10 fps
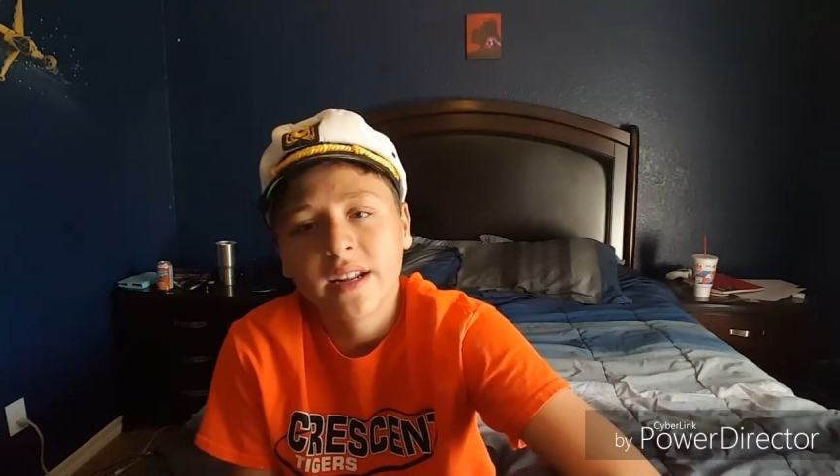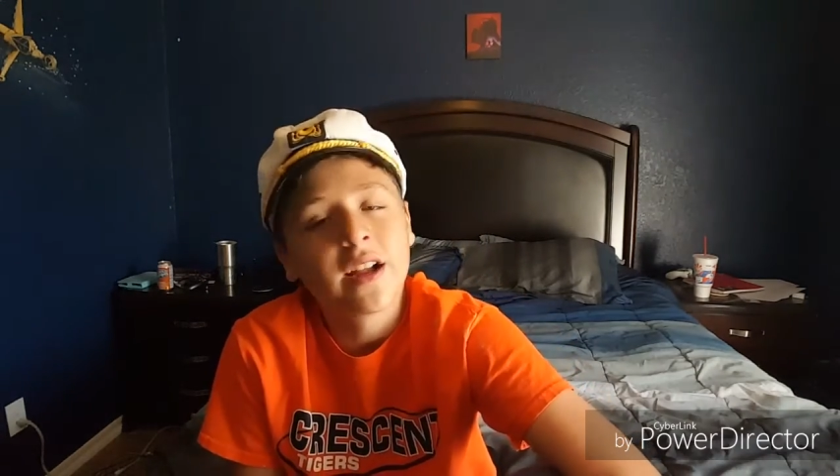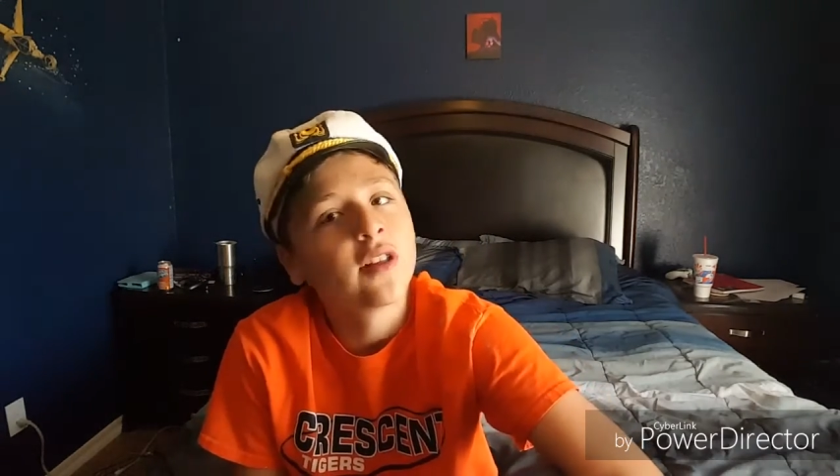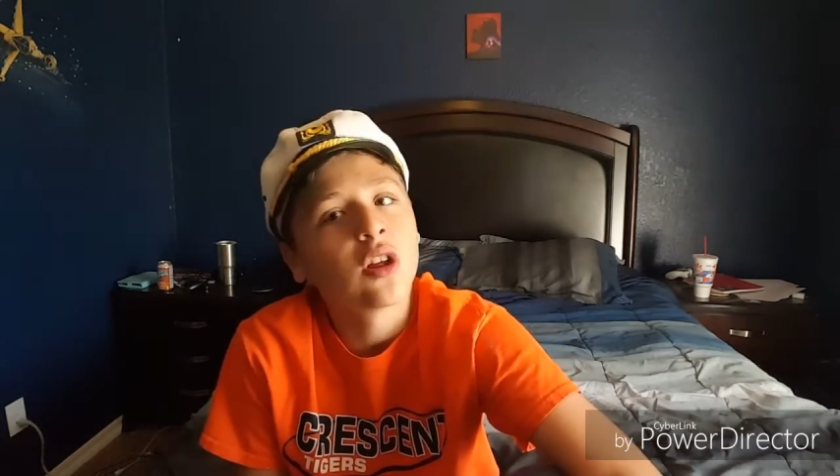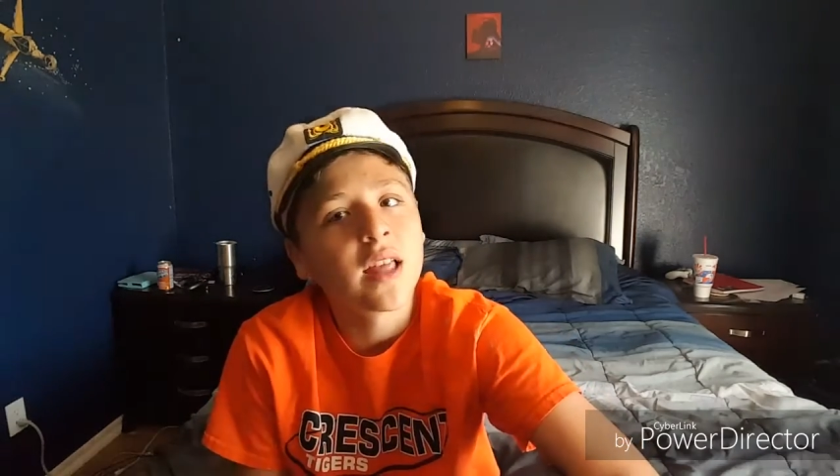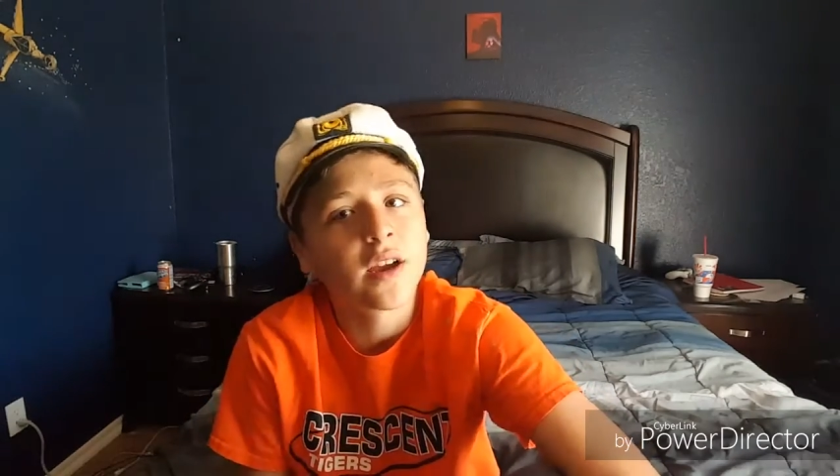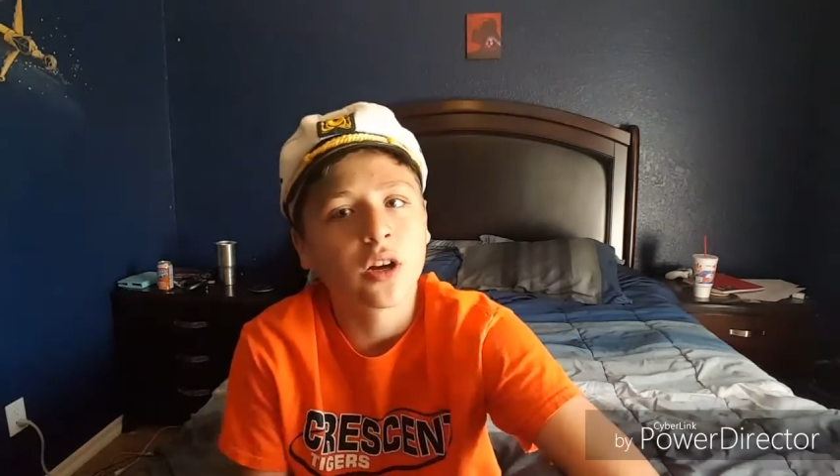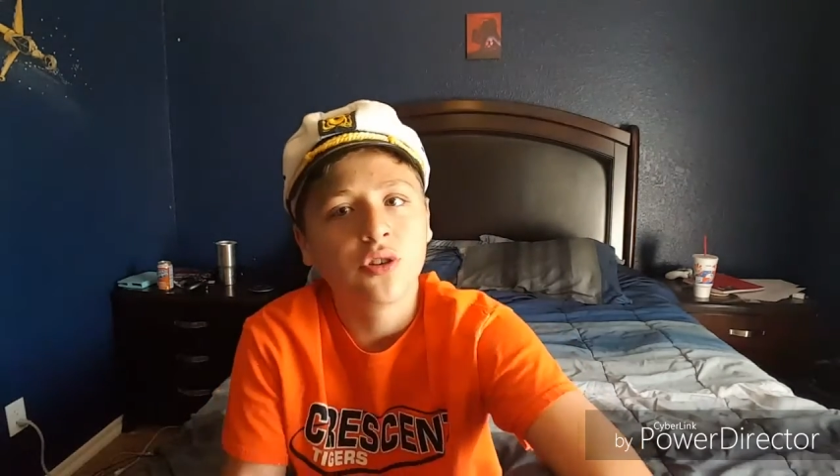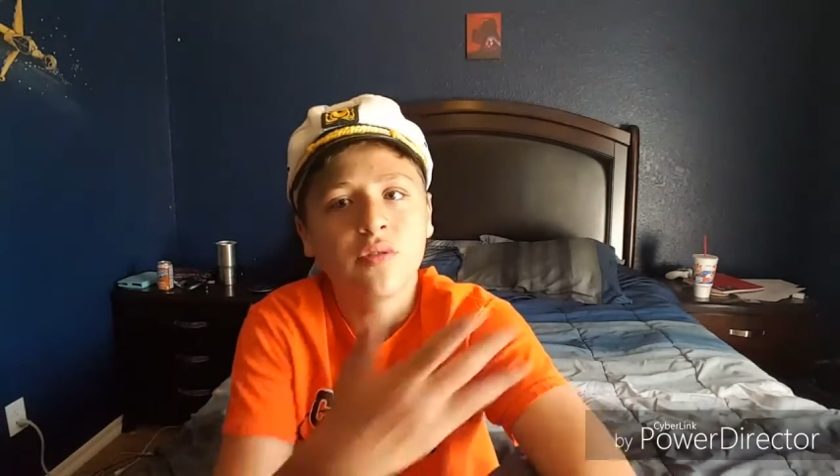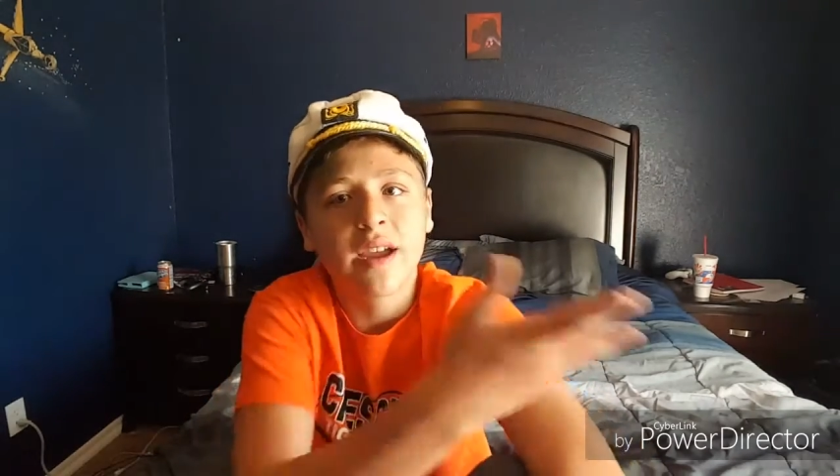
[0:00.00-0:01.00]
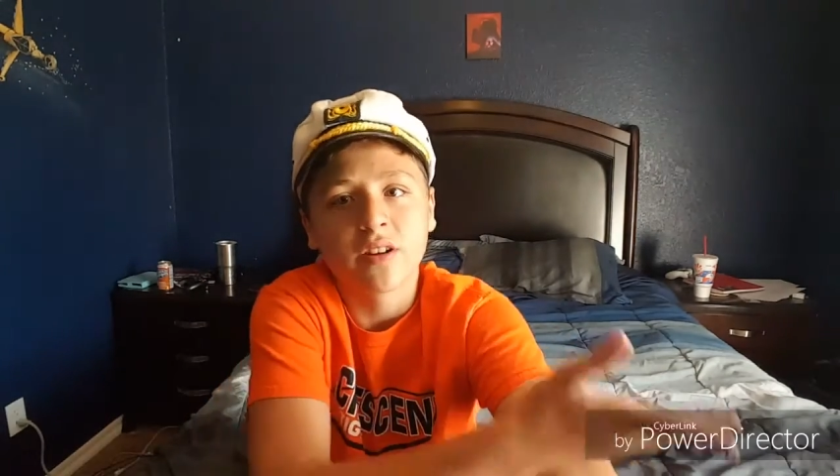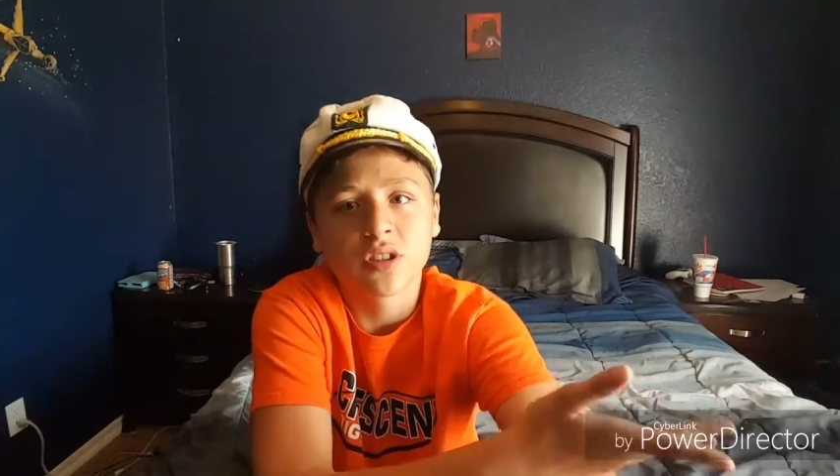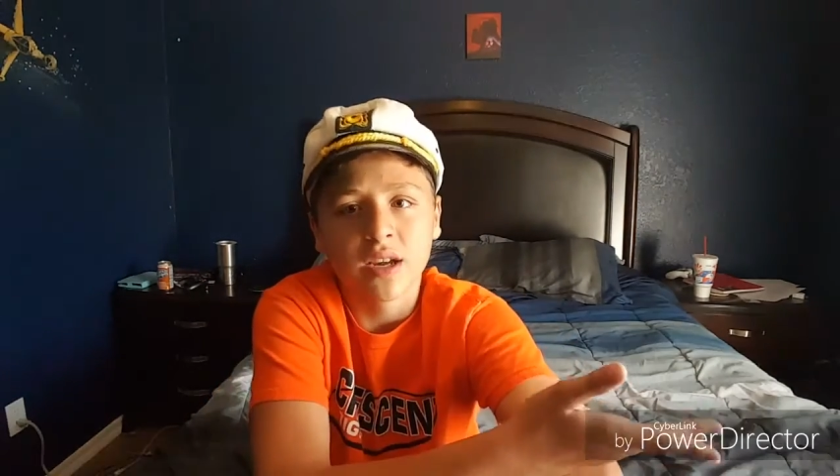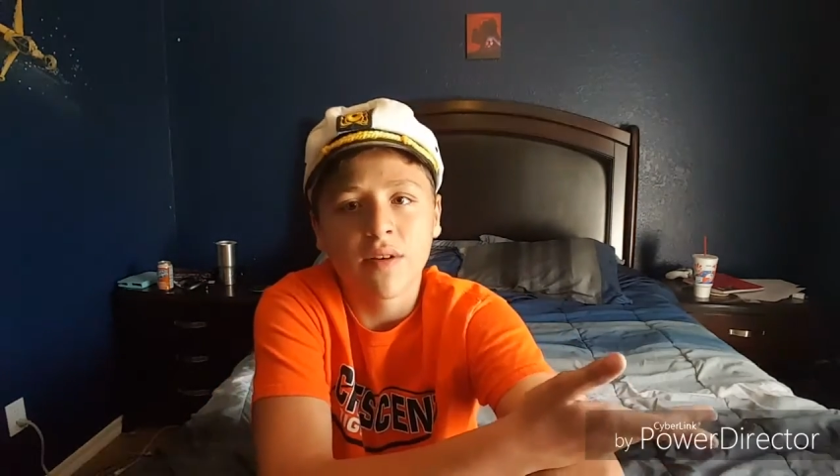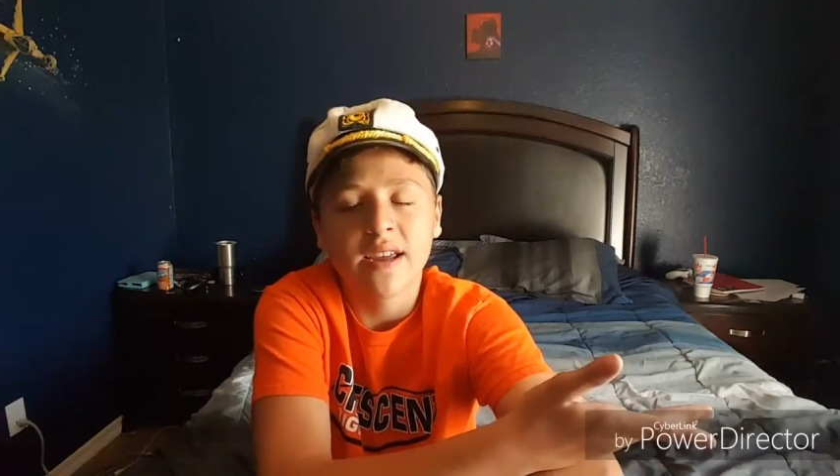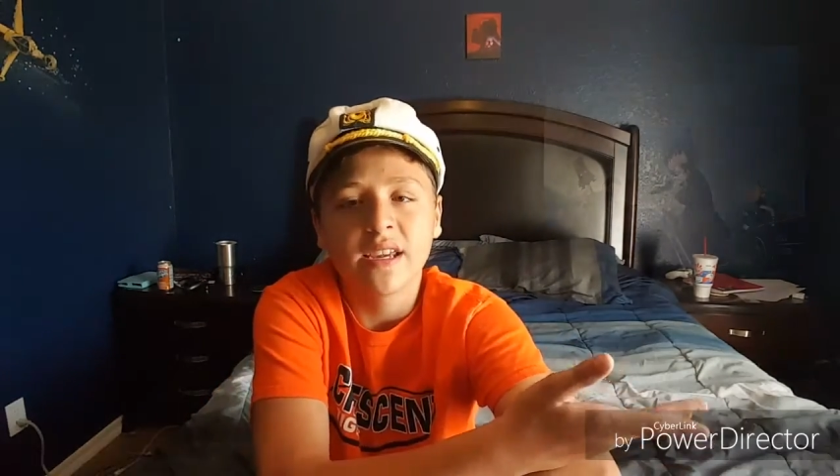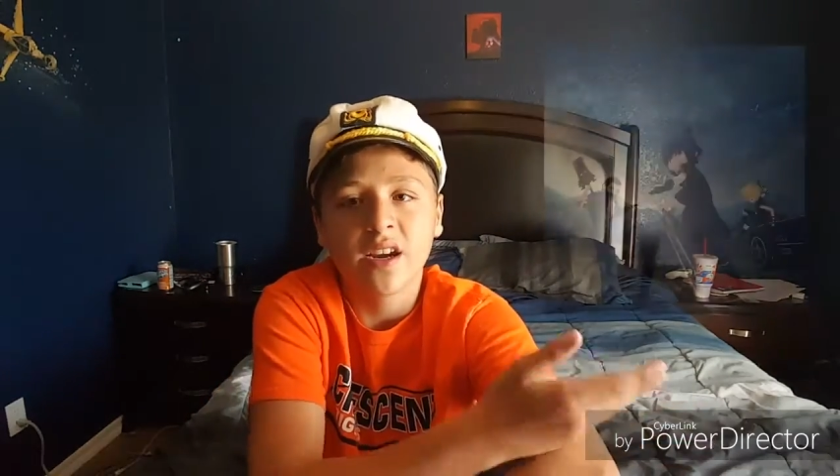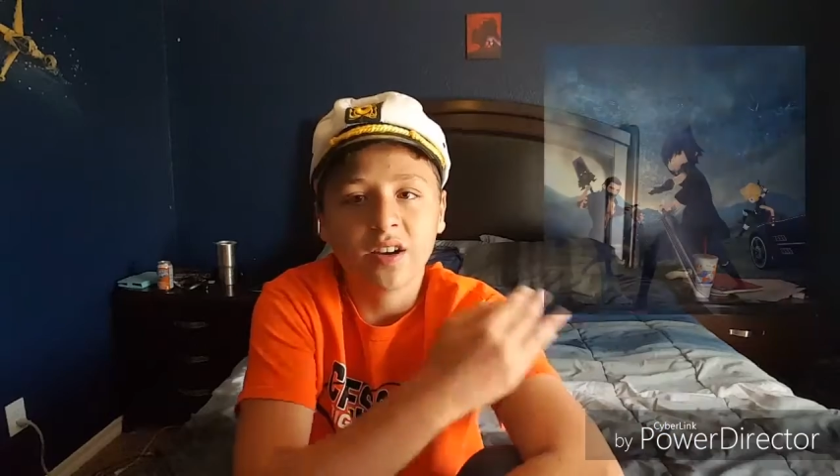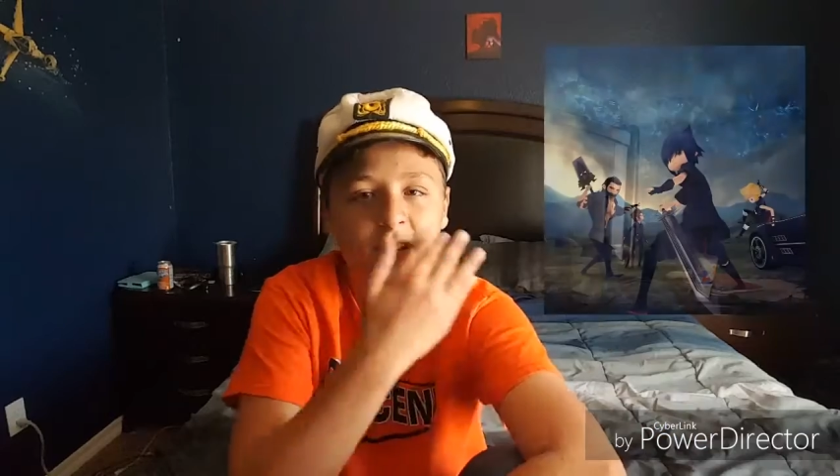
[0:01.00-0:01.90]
They look like cartoon characters, like right here.